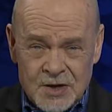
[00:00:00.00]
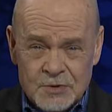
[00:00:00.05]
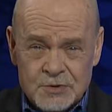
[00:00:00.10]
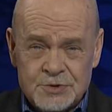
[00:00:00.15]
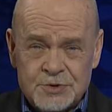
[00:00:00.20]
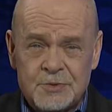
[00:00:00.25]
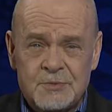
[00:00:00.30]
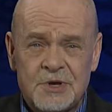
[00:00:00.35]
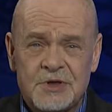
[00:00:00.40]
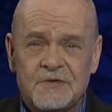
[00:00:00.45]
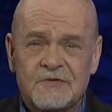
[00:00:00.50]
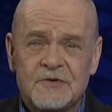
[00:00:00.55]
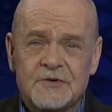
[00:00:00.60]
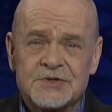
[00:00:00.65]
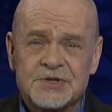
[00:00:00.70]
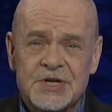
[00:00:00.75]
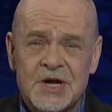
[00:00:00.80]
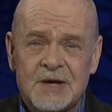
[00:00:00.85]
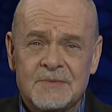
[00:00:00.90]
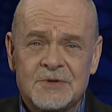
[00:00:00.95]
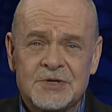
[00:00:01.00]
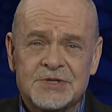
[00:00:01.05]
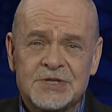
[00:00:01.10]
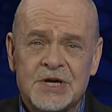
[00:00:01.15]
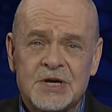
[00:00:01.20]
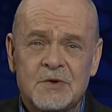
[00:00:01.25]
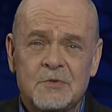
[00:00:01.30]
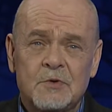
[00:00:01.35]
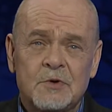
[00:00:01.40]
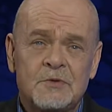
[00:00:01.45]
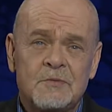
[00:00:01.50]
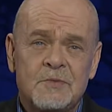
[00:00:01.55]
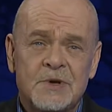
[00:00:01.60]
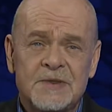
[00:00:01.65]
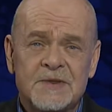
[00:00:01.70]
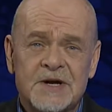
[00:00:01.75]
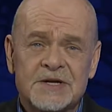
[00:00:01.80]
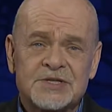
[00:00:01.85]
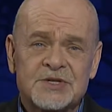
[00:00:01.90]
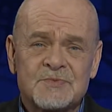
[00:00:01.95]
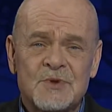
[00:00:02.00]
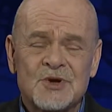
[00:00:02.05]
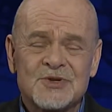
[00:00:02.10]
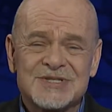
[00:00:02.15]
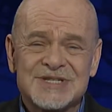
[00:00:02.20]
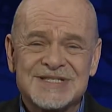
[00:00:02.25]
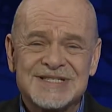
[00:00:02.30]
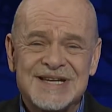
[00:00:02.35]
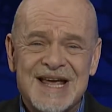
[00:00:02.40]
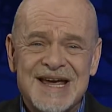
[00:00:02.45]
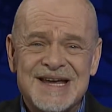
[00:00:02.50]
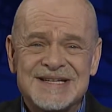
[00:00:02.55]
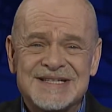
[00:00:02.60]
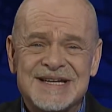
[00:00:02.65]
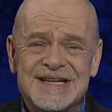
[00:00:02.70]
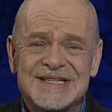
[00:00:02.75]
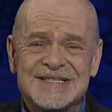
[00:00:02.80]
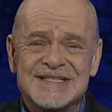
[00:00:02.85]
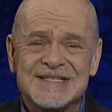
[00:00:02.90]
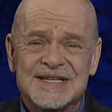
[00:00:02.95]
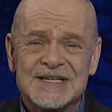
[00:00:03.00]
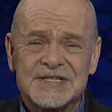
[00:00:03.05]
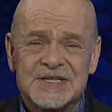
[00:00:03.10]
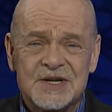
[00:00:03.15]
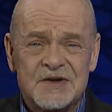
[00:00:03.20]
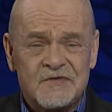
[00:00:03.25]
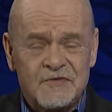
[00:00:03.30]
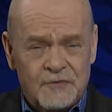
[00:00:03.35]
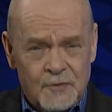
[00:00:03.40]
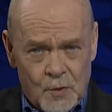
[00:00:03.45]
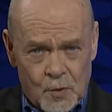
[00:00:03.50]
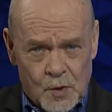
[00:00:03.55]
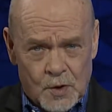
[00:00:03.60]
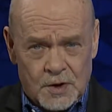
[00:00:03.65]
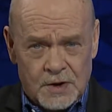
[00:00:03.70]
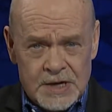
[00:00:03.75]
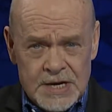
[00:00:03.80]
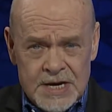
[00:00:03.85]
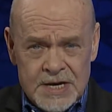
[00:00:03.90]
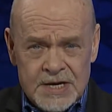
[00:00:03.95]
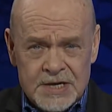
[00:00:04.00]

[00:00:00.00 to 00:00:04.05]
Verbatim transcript: which would be the first time the city would have been that small since 1864.